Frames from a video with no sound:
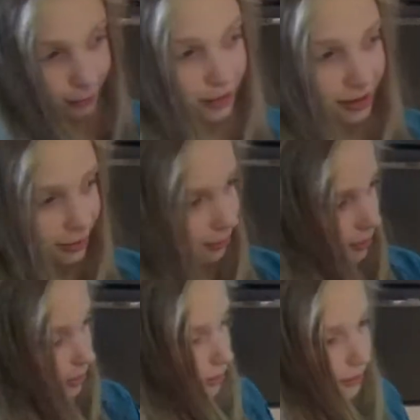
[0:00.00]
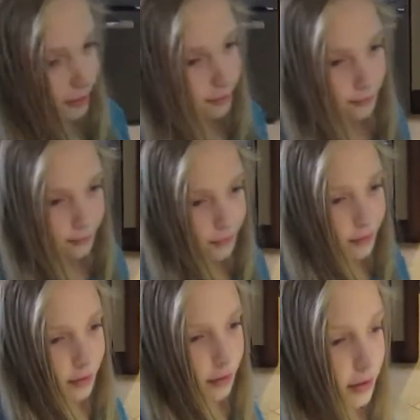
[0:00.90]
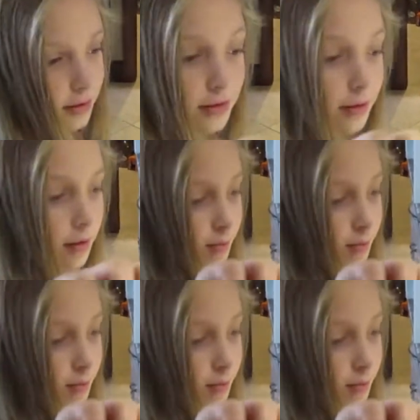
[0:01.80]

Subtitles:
course they do. Okay, this is gonna